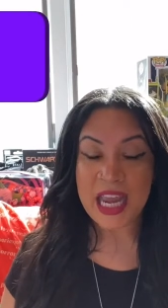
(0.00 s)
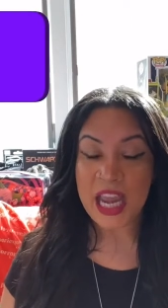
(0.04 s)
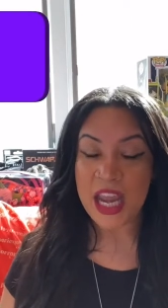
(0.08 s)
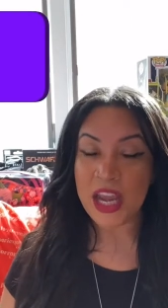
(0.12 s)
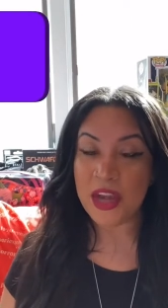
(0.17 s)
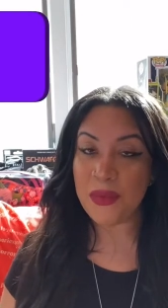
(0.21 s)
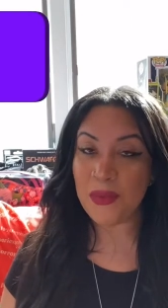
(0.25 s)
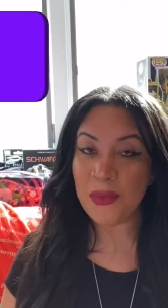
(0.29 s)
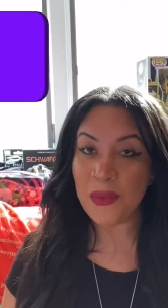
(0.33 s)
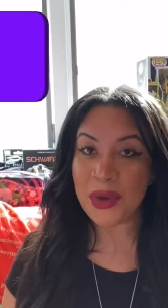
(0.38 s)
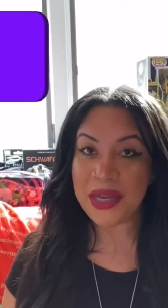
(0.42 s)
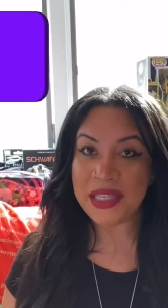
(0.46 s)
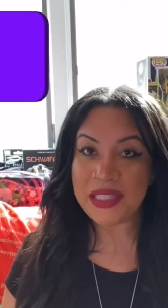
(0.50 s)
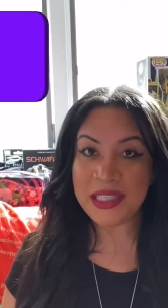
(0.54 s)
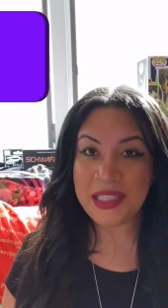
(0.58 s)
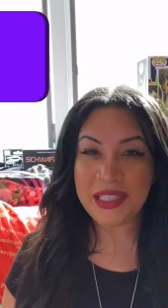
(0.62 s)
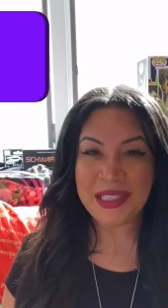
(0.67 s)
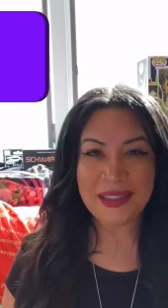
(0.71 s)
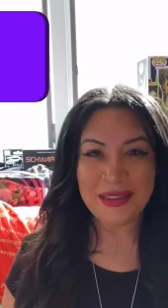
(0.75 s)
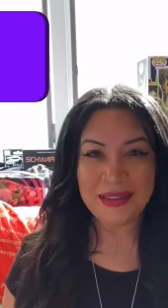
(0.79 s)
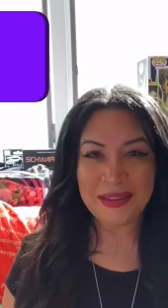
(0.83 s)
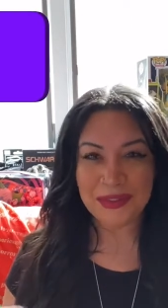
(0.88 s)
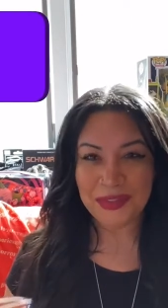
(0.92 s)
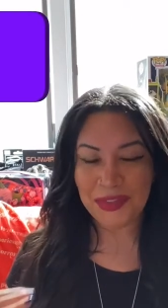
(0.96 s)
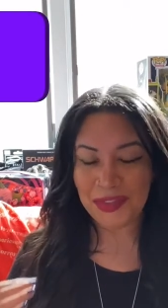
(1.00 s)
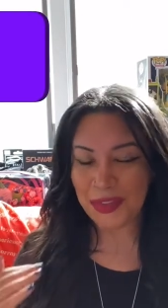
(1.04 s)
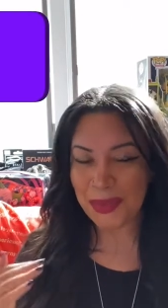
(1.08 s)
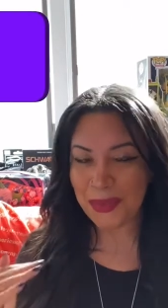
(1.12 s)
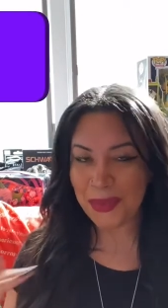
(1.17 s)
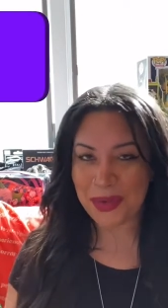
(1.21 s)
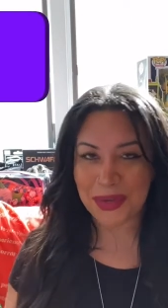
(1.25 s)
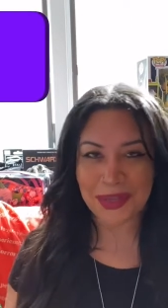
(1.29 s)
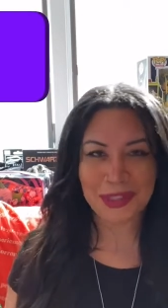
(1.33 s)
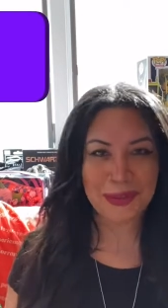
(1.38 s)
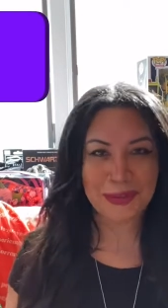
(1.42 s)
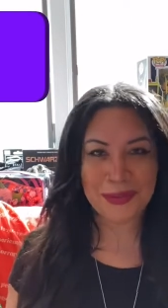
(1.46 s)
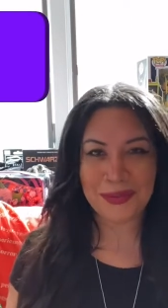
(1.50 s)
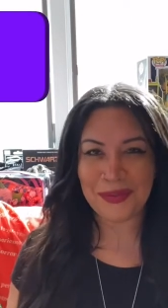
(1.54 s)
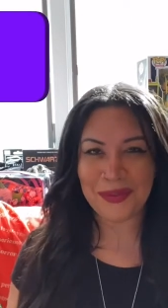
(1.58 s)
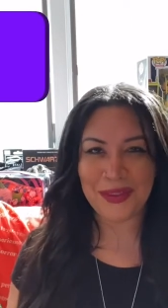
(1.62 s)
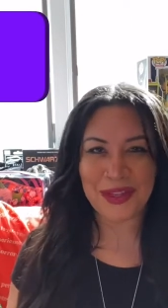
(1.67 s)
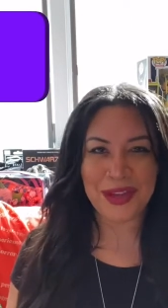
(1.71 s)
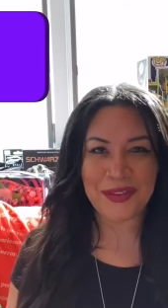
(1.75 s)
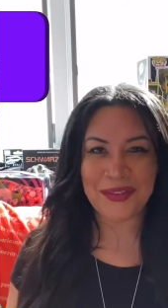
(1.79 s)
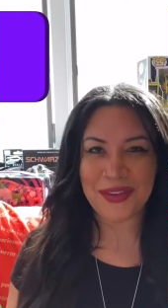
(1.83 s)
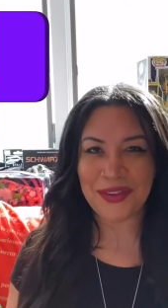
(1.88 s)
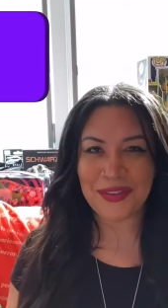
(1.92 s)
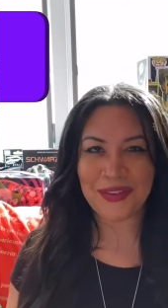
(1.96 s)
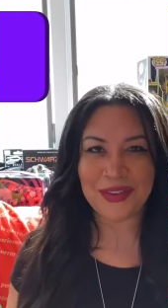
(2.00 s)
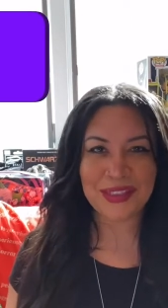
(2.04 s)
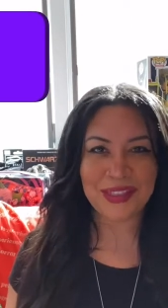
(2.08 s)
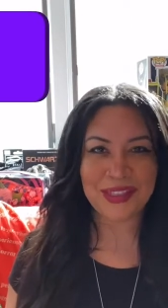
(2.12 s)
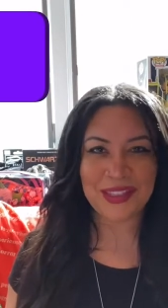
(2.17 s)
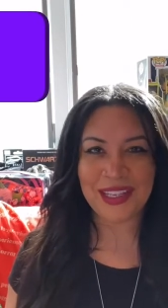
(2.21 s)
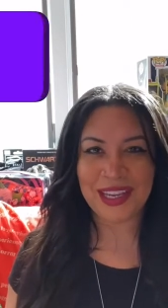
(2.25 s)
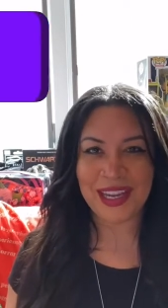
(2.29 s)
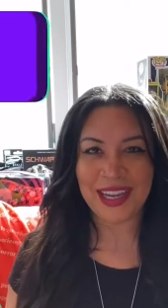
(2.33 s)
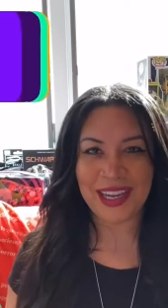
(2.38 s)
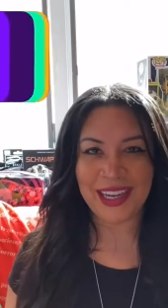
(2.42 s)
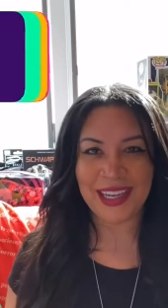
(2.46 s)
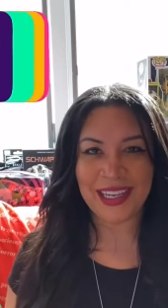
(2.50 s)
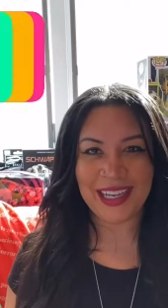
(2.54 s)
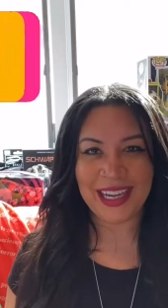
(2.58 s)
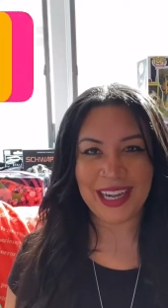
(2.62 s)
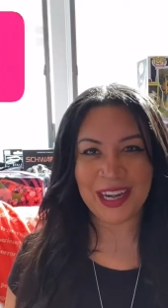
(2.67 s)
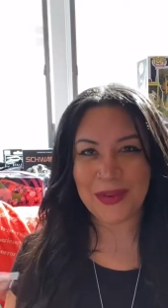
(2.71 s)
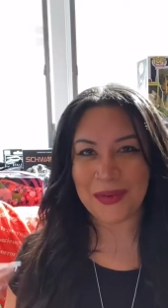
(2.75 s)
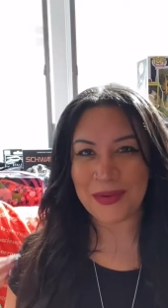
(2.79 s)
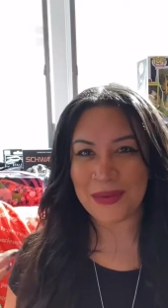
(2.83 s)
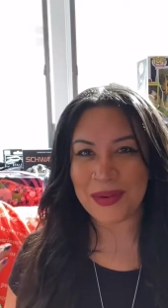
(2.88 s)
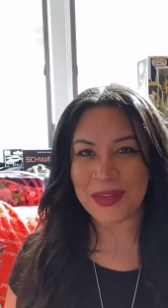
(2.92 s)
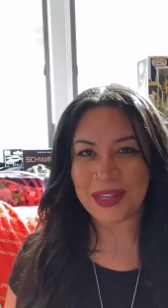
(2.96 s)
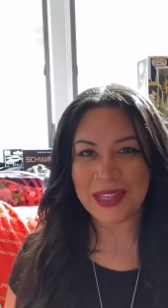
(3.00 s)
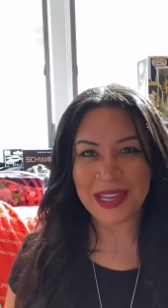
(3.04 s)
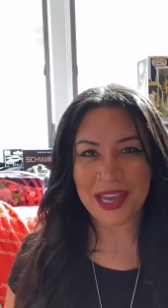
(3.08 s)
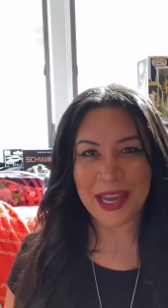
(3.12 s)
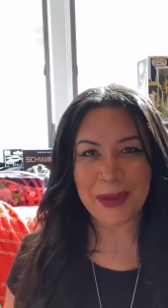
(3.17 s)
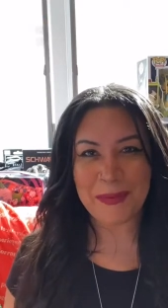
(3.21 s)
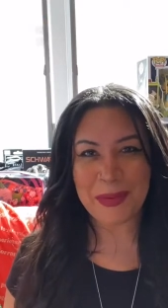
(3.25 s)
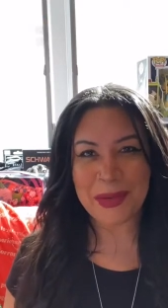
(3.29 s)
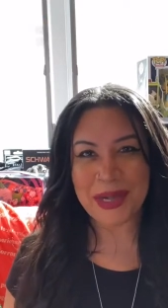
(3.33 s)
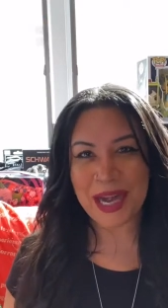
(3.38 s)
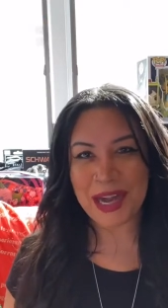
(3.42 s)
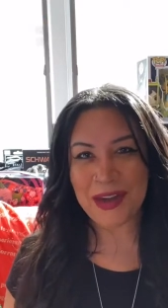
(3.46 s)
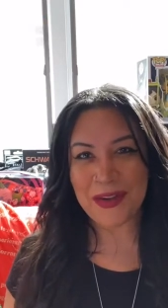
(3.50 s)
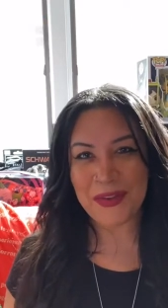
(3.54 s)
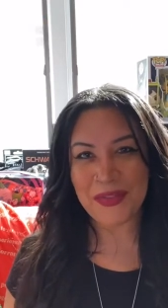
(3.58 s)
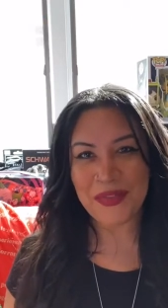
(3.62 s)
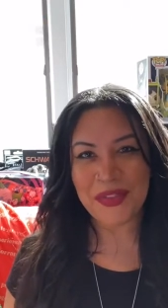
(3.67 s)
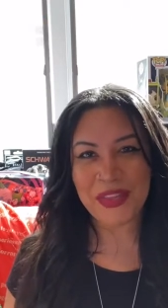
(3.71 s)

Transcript: It wasn't the worst movie I've ever seen. It was, but I don't